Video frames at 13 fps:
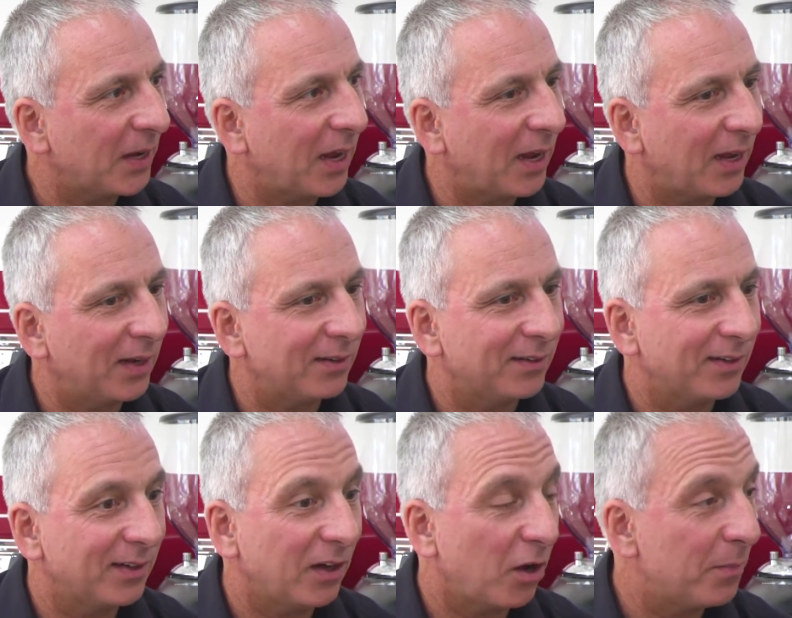and
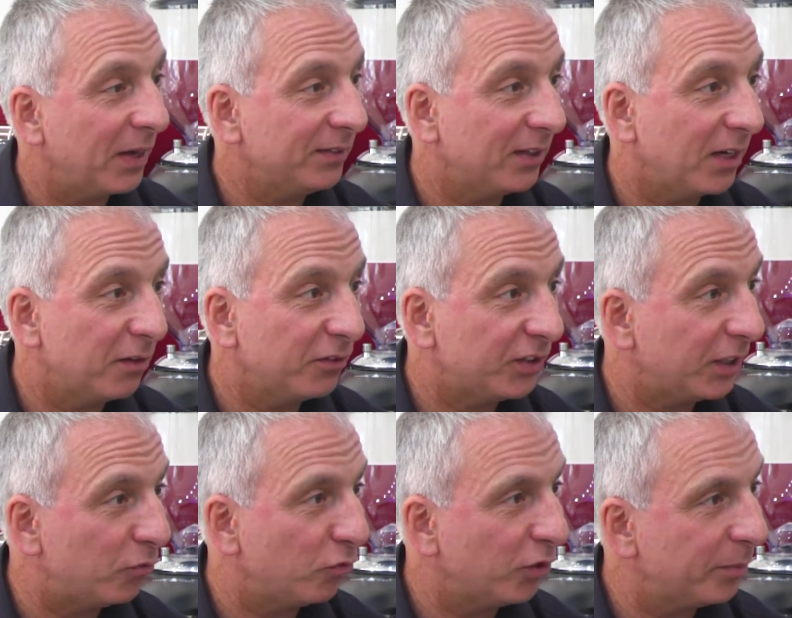I basically oversee
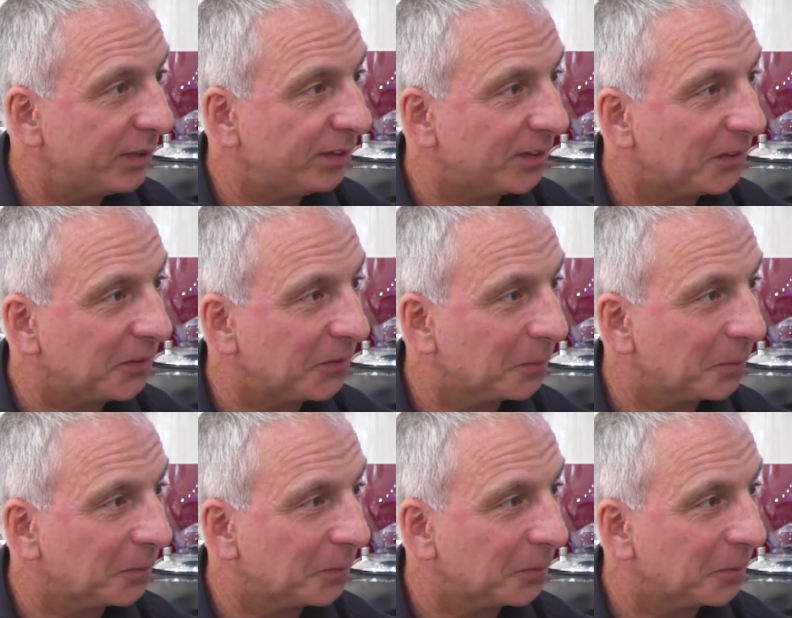and run the business.